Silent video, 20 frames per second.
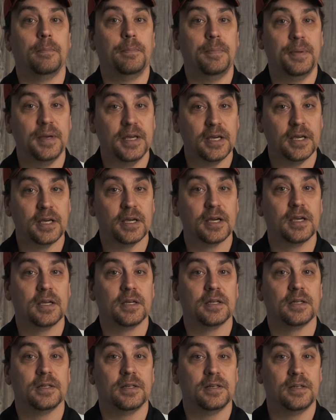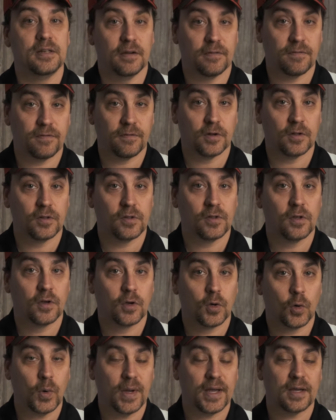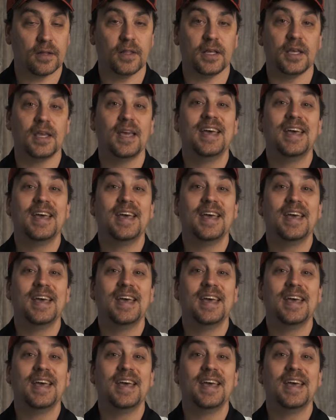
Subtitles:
big difference quickly.